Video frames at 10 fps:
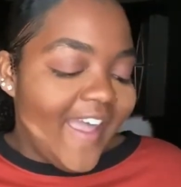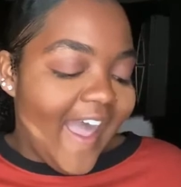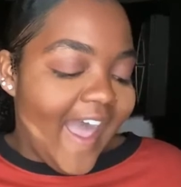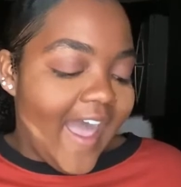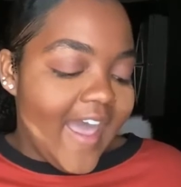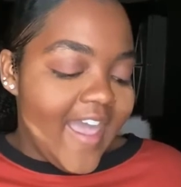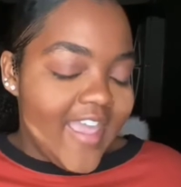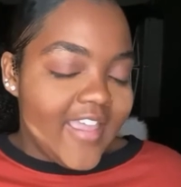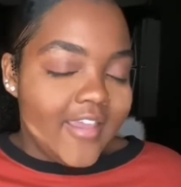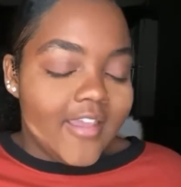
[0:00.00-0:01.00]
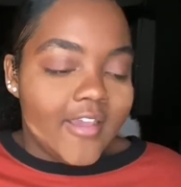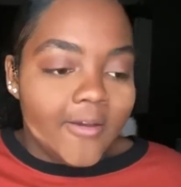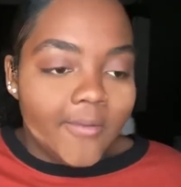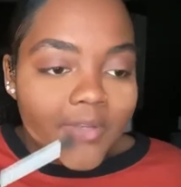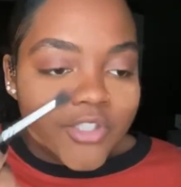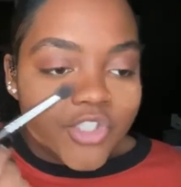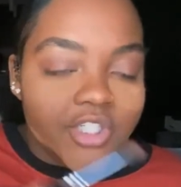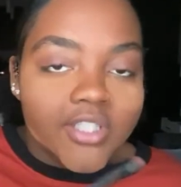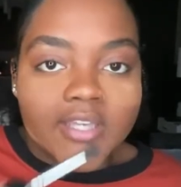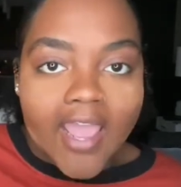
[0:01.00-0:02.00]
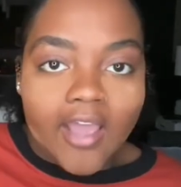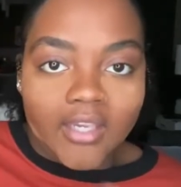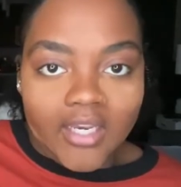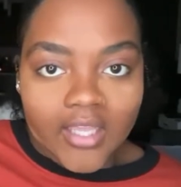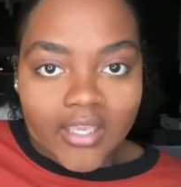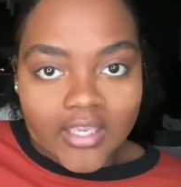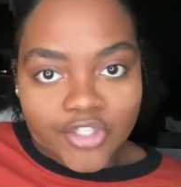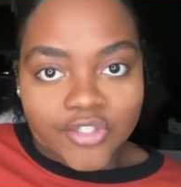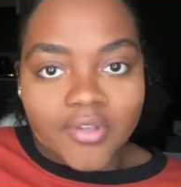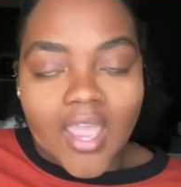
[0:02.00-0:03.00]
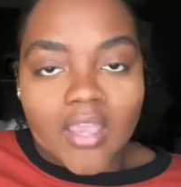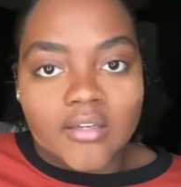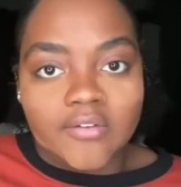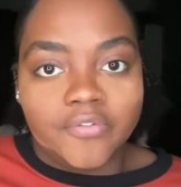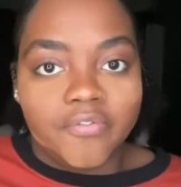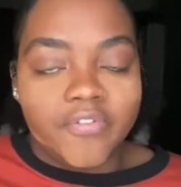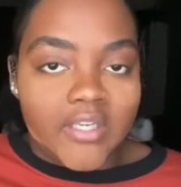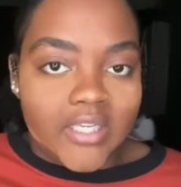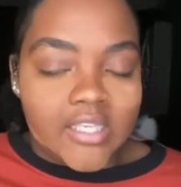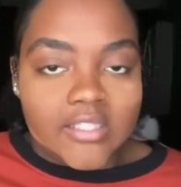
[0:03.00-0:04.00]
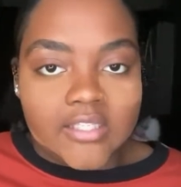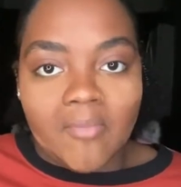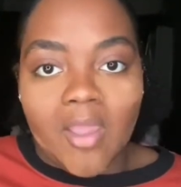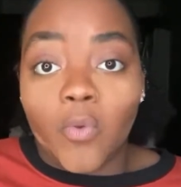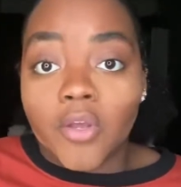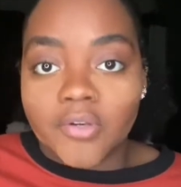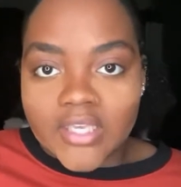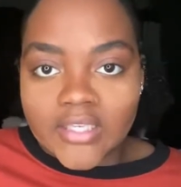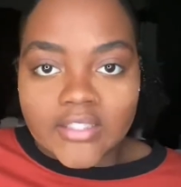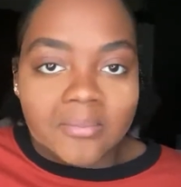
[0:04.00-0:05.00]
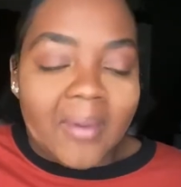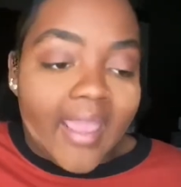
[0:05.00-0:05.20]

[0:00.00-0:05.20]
I am just now getting into kind of fitness and my wellness and my